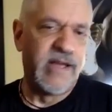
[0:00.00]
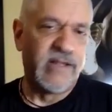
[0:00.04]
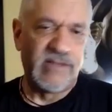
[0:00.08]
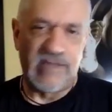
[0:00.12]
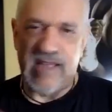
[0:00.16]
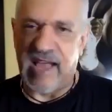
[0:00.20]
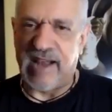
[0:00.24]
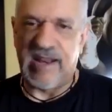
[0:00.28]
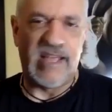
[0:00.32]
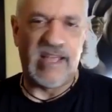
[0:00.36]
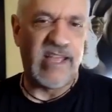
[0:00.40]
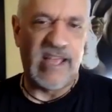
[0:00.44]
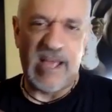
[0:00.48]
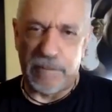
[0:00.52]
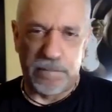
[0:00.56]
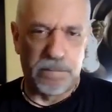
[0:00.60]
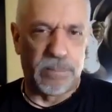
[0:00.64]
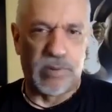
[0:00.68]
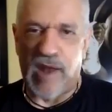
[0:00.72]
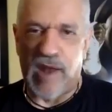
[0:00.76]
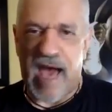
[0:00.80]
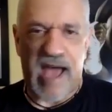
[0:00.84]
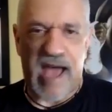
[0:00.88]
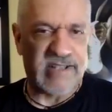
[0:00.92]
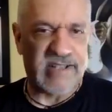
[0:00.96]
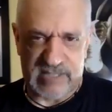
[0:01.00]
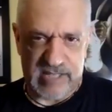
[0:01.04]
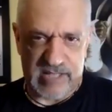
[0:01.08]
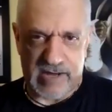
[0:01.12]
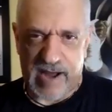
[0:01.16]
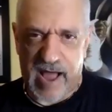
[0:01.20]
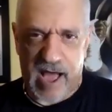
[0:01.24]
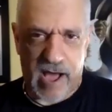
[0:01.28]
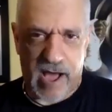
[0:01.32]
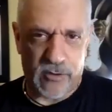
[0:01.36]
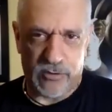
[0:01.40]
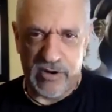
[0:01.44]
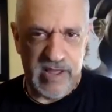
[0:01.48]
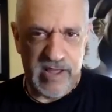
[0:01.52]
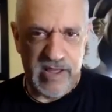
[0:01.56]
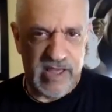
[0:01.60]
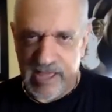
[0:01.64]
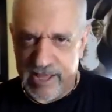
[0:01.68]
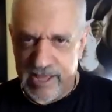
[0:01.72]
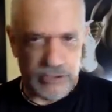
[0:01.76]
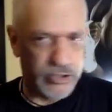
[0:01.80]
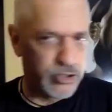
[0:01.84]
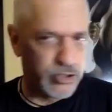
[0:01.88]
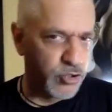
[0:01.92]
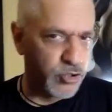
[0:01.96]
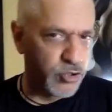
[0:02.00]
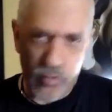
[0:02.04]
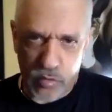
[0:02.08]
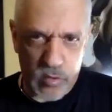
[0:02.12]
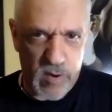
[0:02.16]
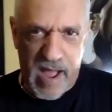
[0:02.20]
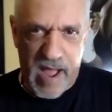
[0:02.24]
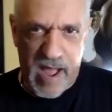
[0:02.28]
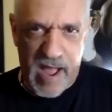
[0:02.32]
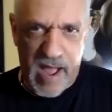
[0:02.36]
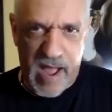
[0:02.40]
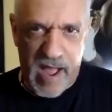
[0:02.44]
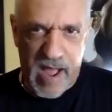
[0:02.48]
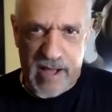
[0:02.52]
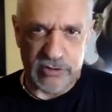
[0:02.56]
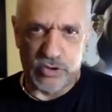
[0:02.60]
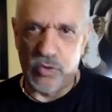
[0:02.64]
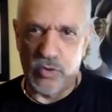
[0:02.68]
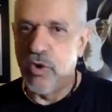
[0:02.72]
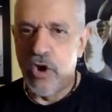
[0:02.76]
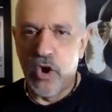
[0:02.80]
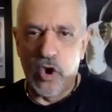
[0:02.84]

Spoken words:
that he had blasted out in 2 rounds,